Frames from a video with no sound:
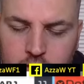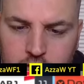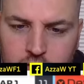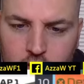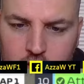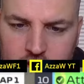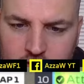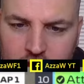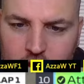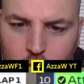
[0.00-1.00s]
Finally,
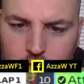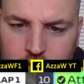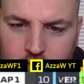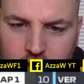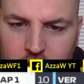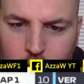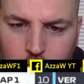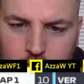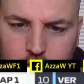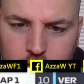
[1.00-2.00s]
he's out. He's out.
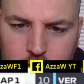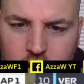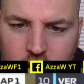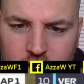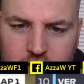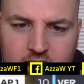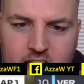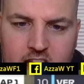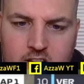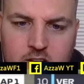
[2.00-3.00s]
Come on, get
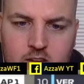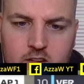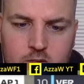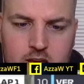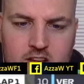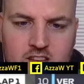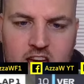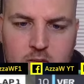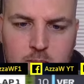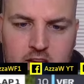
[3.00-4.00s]
ahead. P
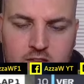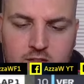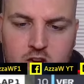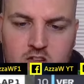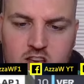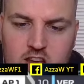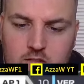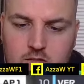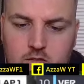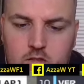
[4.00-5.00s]
ten, P thirteen.
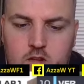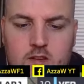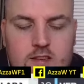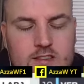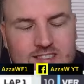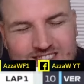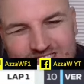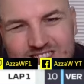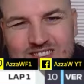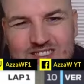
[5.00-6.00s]

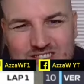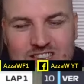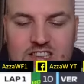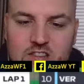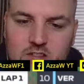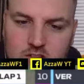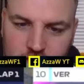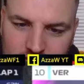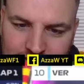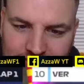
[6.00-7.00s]
Not great.
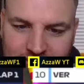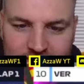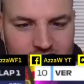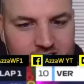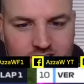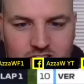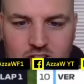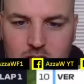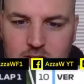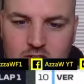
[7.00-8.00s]
Oh, this is
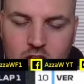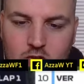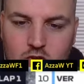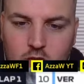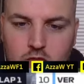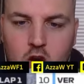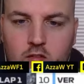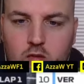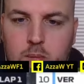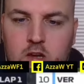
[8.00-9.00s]
going to be so tough.
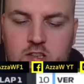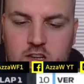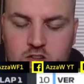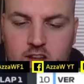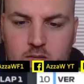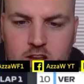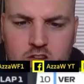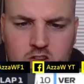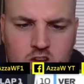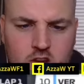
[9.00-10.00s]
Rival's pushing, so that means
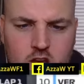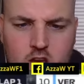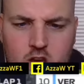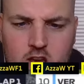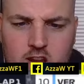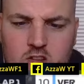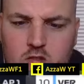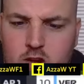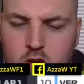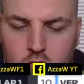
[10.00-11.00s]
it's a, it is a
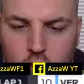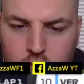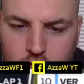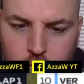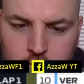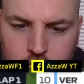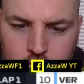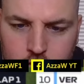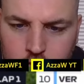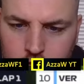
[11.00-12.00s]
real rival.
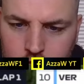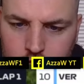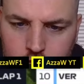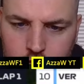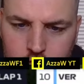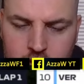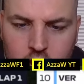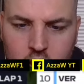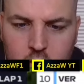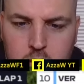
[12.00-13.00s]
They
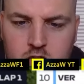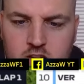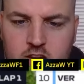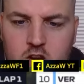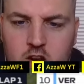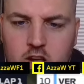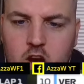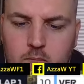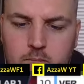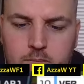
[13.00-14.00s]
are pushing early on.